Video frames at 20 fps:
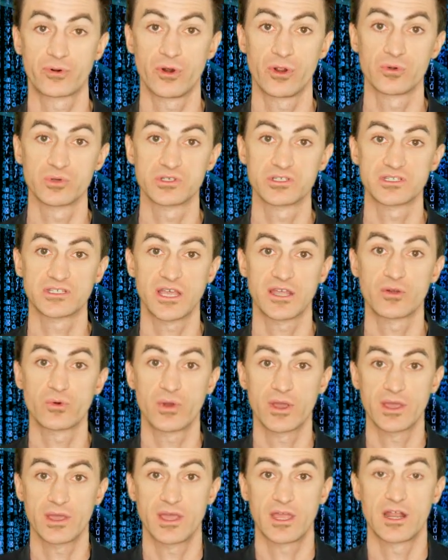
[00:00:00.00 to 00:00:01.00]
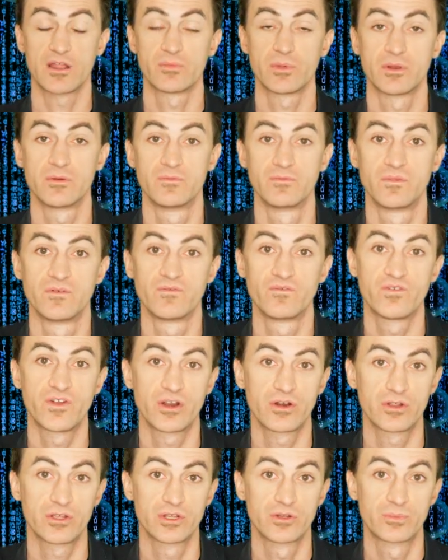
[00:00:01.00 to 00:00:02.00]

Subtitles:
SegWit and I've been very